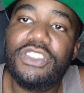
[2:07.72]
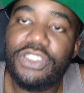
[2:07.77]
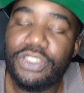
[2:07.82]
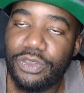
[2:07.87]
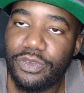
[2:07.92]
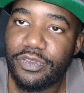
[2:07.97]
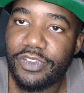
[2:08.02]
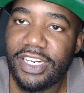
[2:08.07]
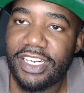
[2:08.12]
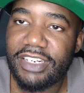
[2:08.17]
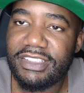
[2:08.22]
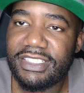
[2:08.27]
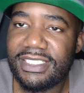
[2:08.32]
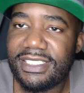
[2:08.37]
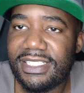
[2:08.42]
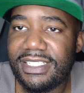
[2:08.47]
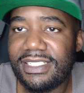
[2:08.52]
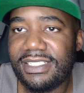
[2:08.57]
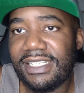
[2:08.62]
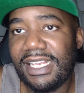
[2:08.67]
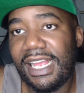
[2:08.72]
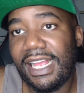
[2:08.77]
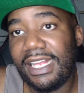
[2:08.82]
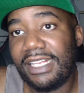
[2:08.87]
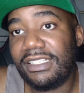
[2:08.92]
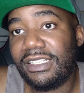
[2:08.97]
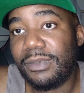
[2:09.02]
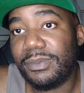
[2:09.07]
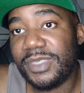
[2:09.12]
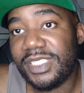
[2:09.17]
2 fragrances
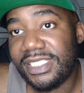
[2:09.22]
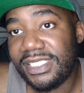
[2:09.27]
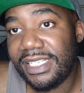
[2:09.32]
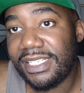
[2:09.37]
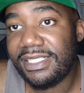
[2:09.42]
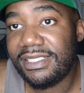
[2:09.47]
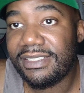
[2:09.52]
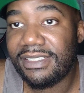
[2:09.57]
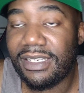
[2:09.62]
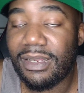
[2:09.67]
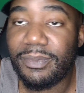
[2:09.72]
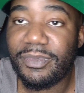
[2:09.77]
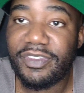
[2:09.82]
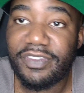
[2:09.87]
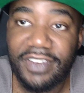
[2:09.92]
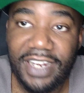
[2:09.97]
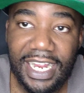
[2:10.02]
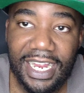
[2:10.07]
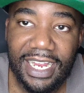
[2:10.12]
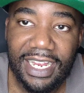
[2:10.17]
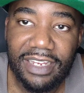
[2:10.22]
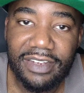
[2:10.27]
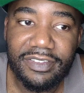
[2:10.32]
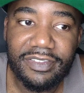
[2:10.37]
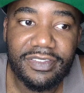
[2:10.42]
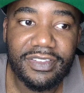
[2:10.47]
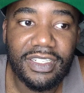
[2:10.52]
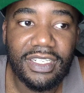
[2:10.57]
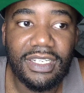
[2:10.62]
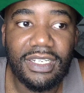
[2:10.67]
at number 6 and number
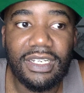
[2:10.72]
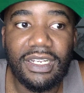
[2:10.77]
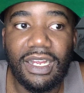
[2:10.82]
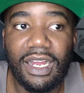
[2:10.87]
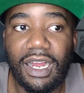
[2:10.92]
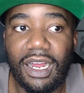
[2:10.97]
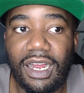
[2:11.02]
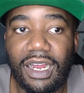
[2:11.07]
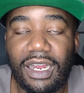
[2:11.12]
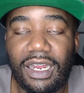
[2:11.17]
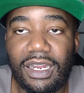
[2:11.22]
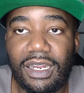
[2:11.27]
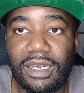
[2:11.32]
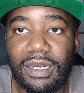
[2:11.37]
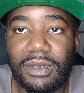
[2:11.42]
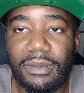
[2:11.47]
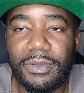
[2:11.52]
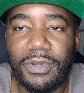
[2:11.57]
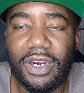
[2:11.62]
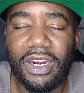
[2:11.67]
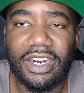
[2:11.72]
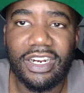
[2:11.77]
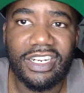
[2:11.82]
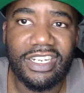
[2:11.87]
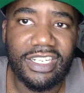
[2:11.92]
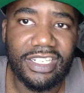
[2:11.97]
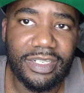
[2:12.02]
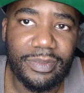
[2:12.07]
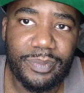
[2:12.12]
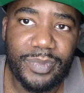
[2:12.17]
5 are
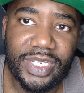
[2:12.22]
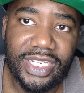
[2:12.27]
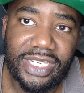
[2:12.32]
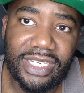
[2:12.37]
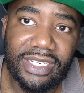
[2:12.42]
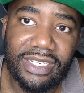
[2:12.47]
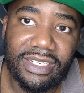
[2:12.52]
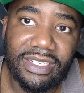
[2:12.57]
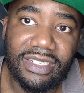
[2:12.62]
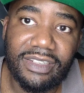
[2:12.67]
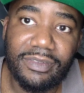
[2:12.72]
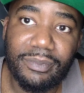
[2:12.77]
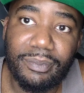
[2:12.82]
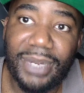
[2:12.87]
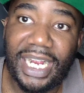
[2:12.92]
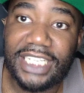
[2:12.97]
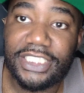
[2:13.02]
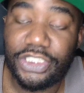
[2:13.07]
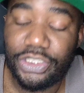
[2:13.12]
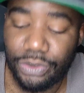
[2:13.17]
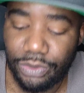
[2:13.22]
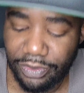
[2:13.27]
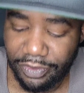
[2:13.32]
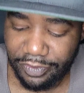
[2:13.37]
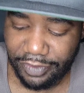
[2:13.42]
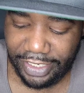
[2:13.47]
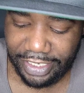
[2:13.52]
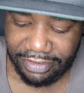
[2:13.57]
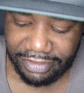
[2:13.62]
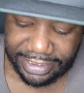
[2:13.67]
gonna be by Dua
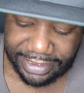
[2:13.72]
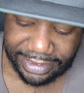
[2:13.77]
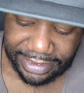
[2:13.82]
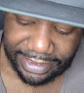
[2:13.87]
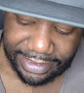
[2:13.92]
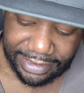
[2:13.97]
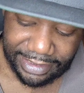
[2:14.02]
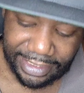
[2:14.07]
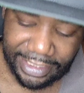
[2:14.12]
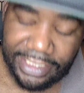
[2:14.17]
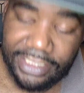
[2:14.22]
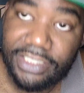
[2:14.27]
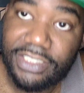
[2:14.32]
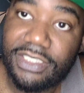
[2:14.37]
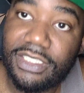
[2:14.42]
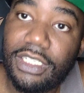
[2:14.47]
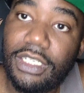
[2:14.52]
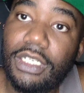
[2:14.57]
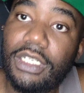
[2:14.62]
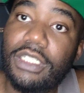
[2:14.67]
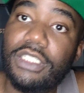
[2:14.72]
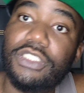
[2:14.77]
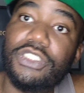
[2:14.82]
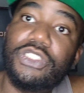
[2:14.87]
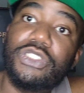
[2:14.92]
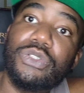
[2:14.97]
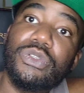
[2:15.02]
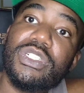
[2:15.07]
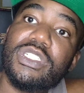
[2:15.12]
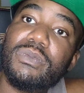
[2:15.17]
Fragrances. It's
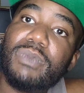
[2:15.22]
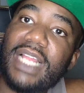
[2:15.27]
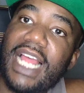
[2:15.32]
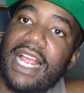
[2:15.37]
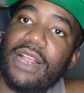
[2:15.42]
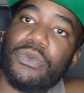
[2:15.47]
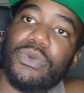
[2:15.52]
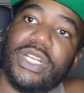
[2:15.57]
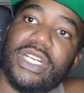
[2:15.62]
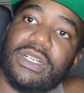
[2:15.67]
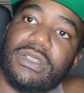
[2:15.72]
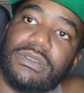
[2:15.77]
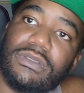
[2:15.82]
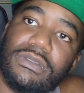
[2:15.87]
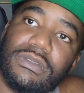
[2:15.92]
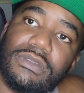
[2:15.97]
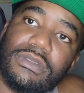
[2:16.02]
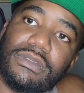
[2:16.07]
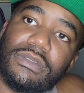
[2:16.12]
Dua's Black Widow,